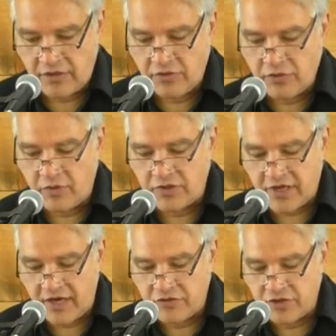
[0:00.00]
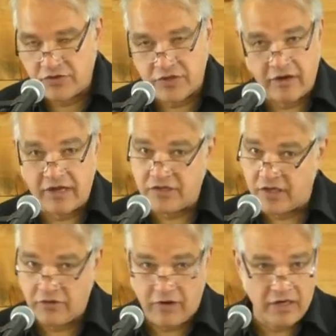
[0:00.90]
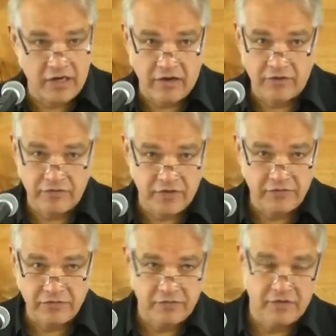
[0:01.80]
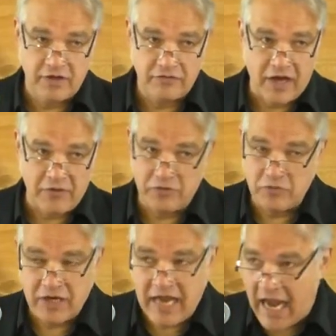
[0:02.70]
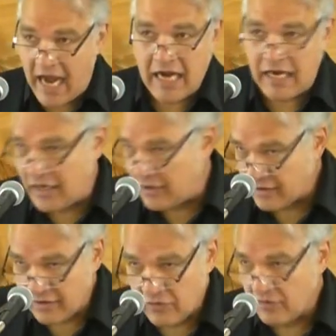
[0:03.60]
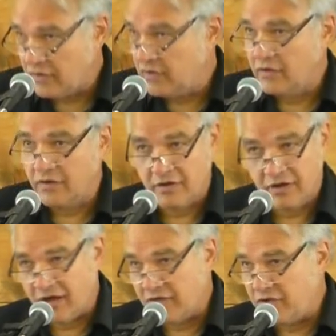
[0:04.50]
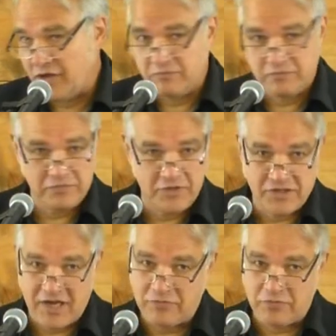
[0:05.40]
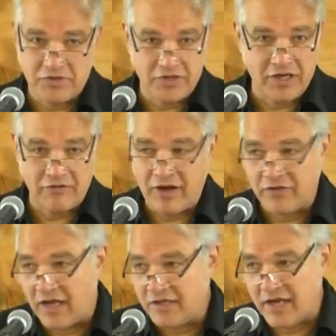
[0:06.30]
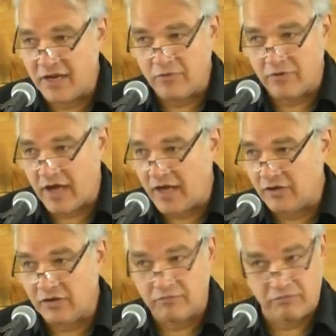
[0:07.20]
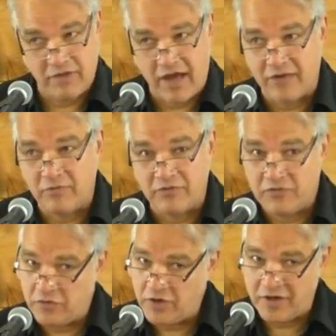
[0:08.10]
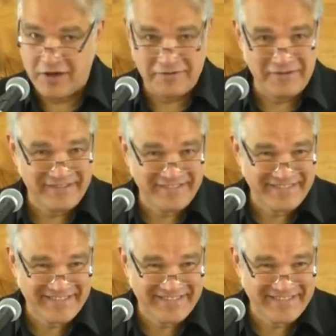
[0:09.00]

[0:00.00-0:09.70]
I know the ones I have chosen. I'll tell you right now, if, if, if I would have been any of the disciples sitting around that table, I'd have, I'd have been freaking out.